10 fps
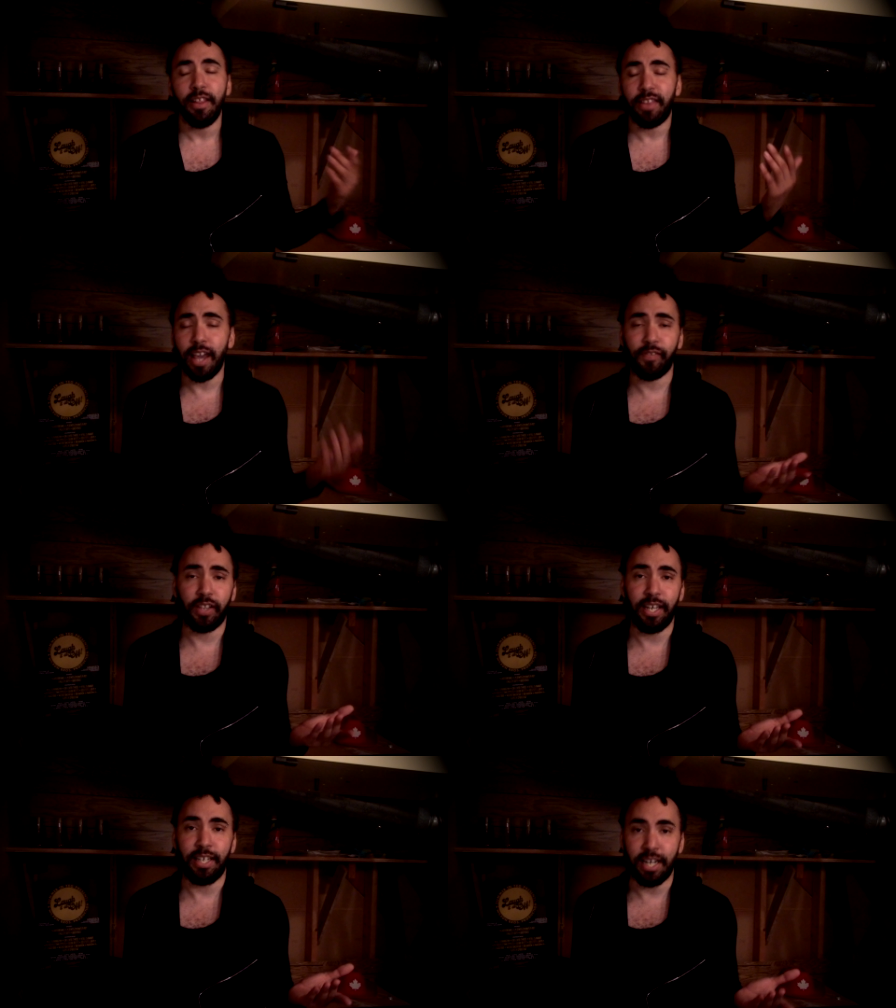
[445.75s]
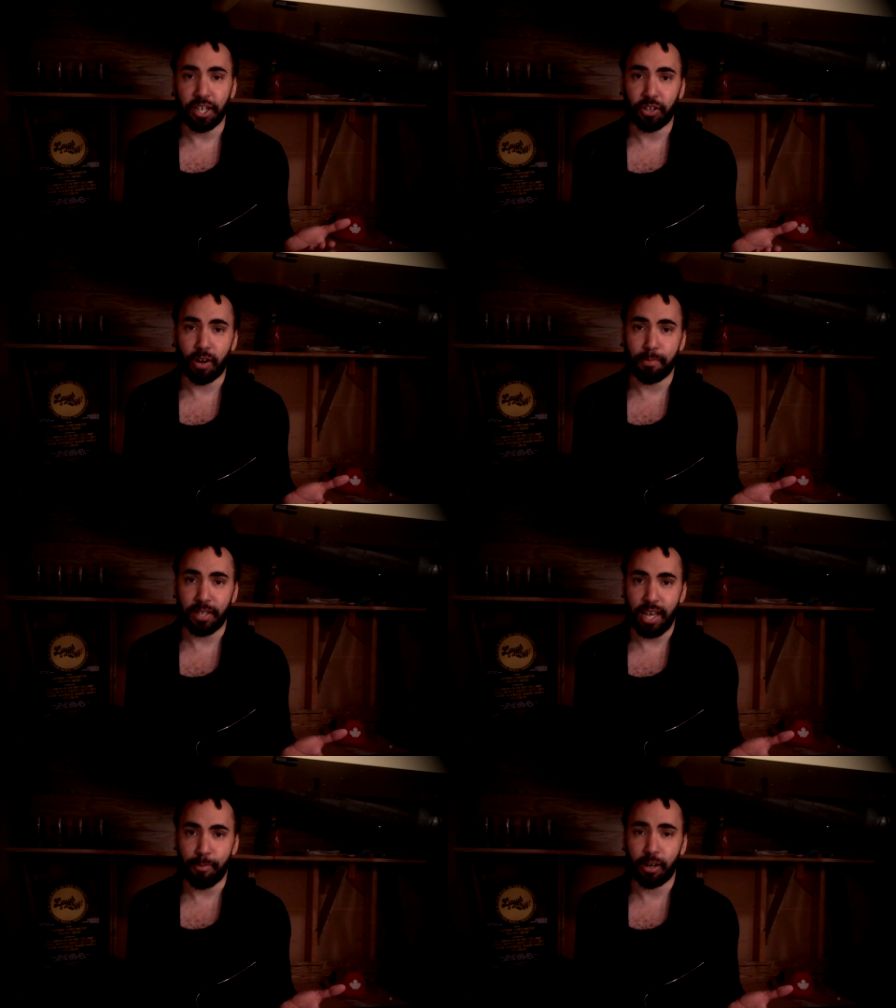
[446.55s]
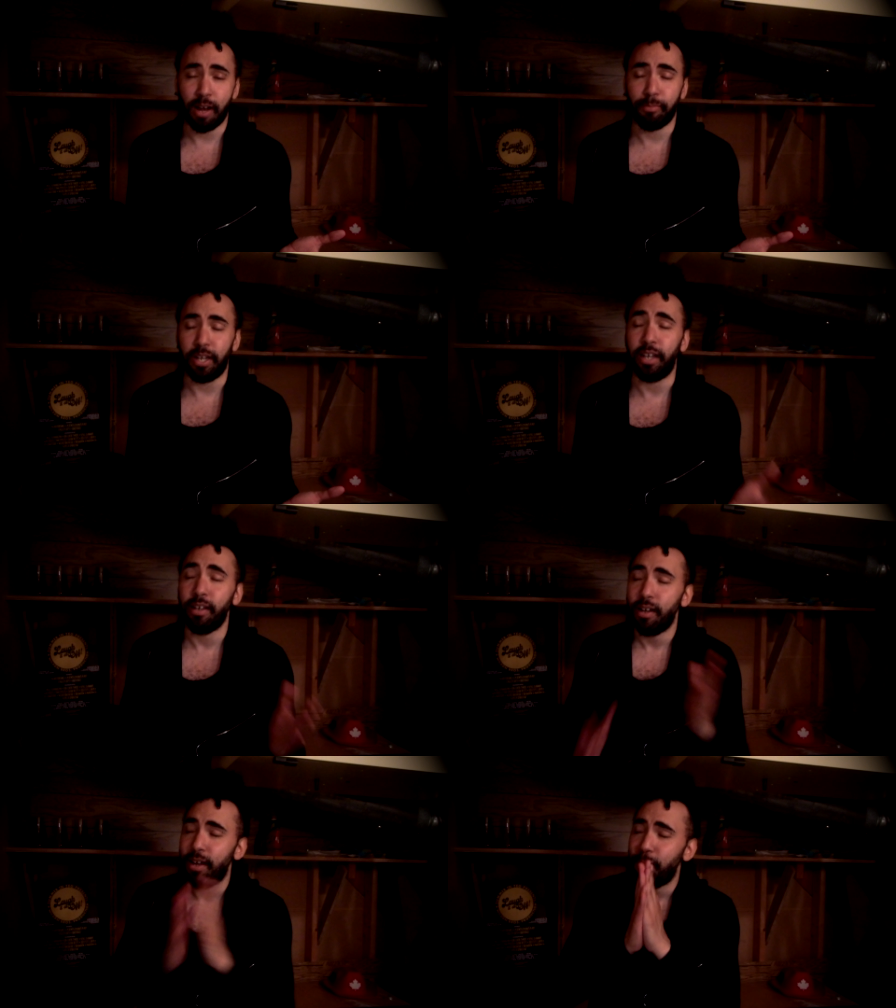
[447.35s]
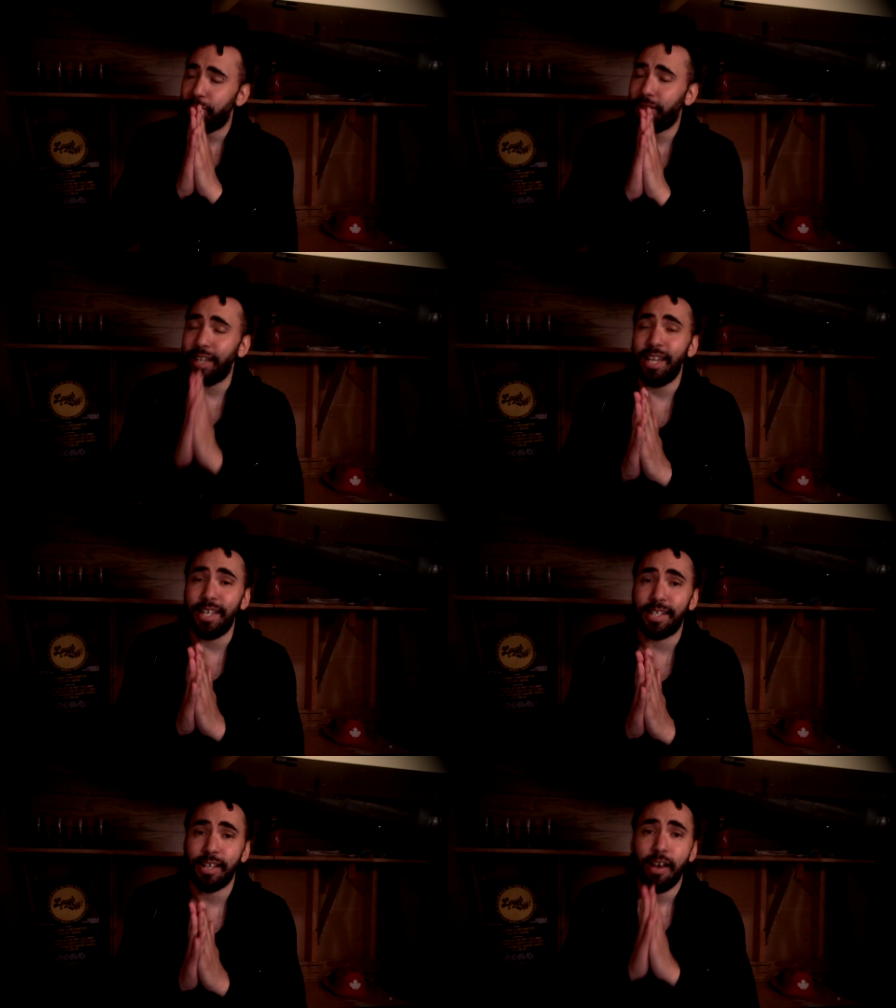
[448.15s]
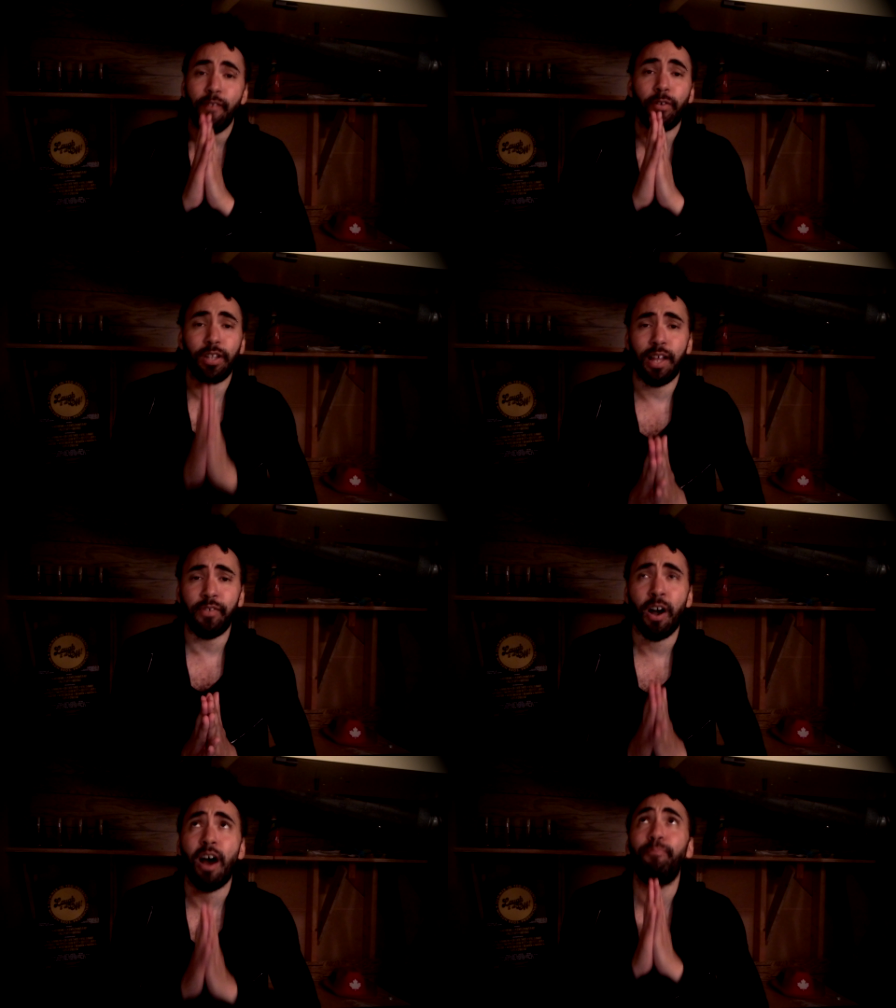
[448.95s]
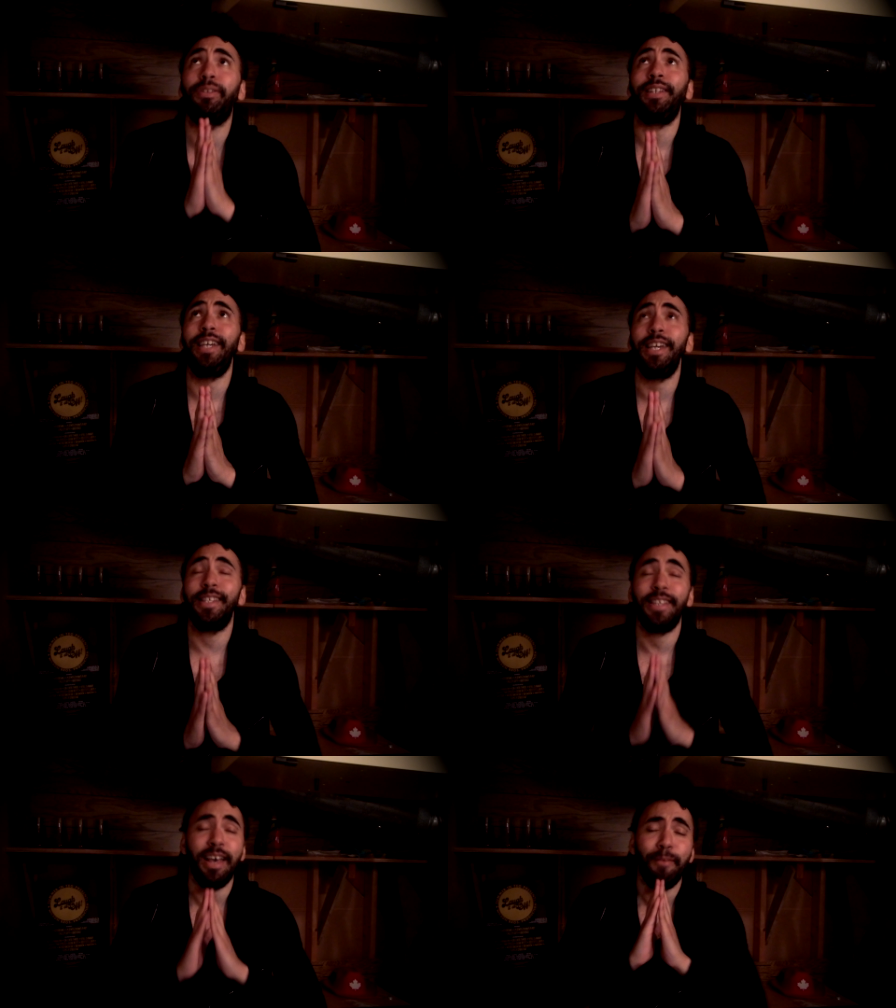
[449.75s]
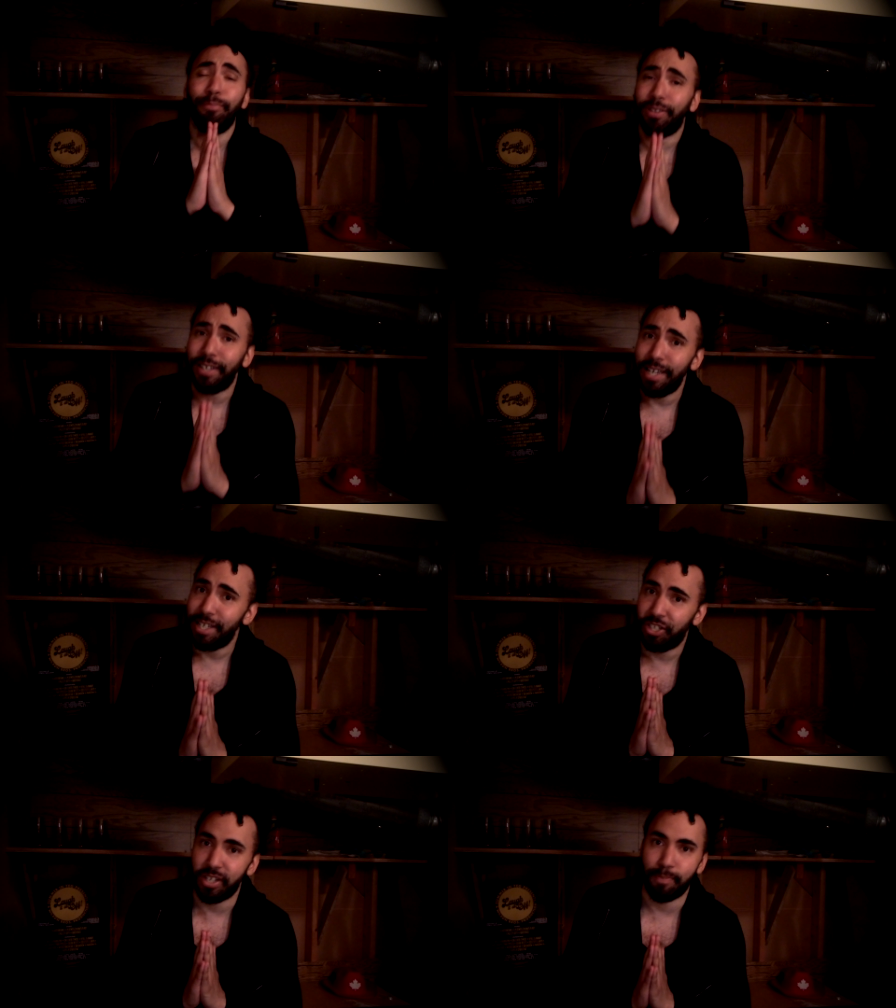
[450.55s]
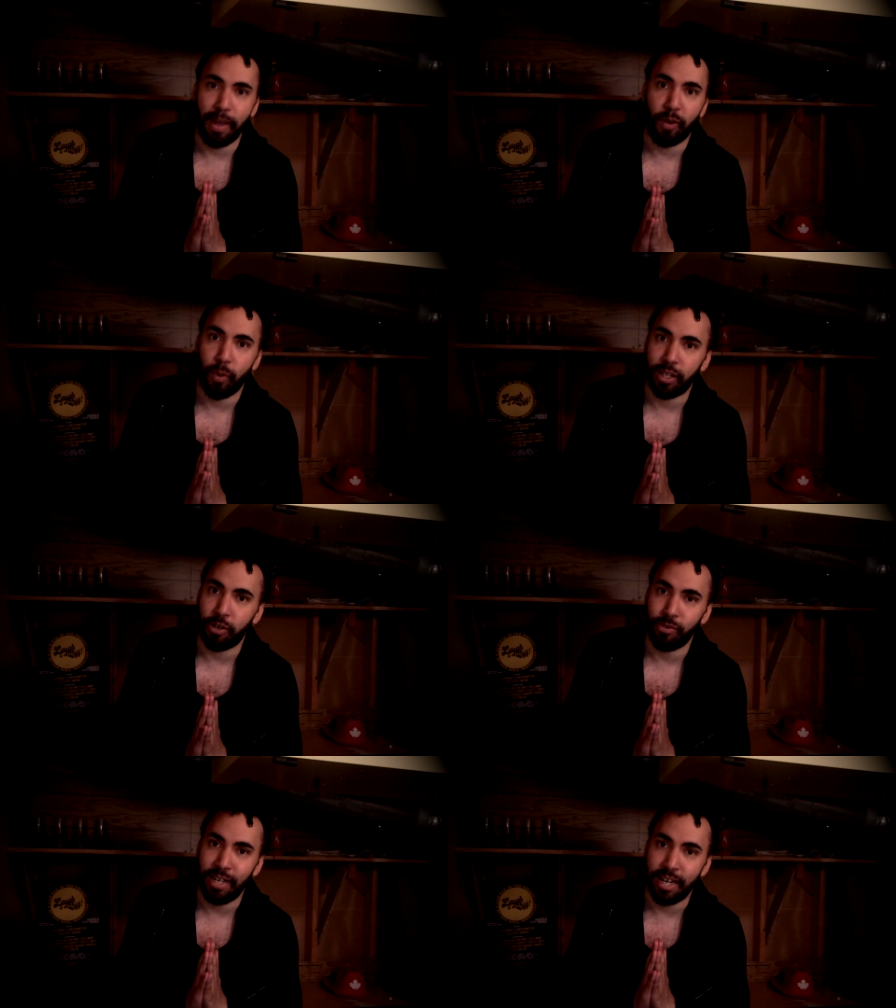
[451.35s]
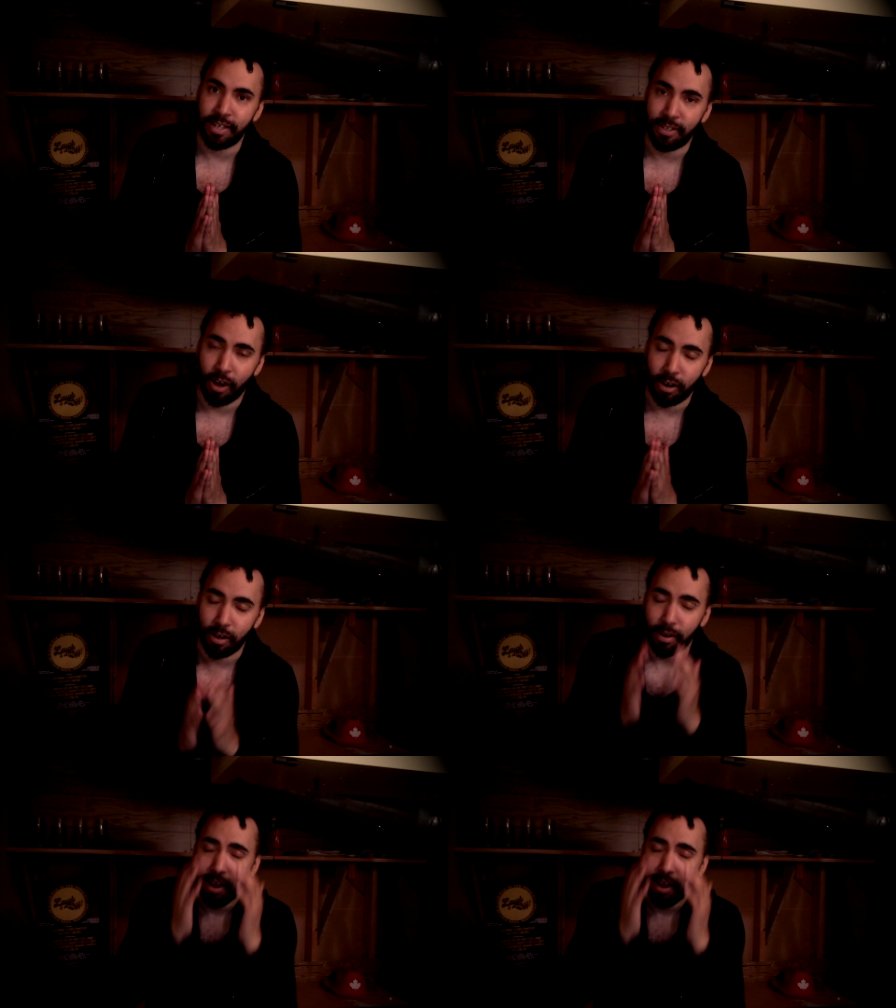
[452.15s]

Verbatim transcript: Thankfully, Nina showed up to keep her company please, for the love of God, please, please just make Willow Nina's daughter.